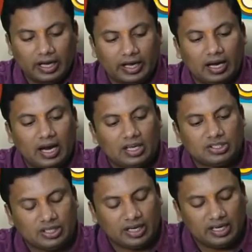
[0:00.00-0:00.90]
Last
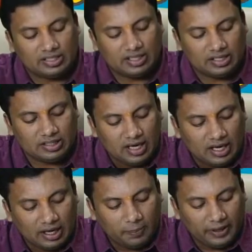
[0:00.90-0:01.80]
case is
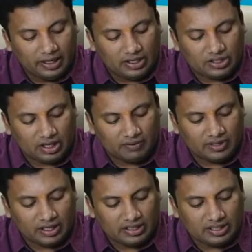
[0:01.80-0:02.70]
repetition of the
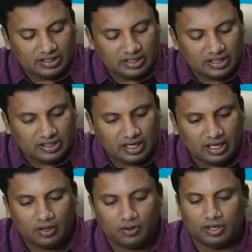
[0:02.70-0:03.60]
digits is
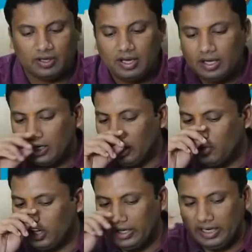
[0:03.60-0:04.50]
allowed. Now
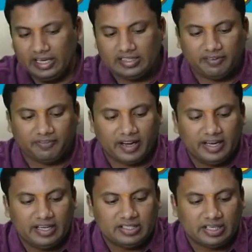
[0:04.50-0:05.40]
it is a 5
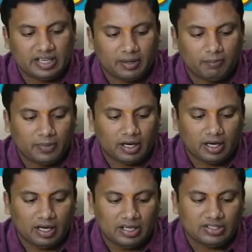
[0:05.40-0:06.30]
digit number.
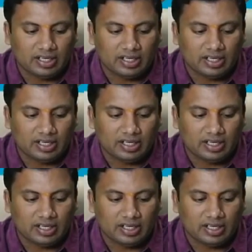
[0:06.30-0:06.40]
Listen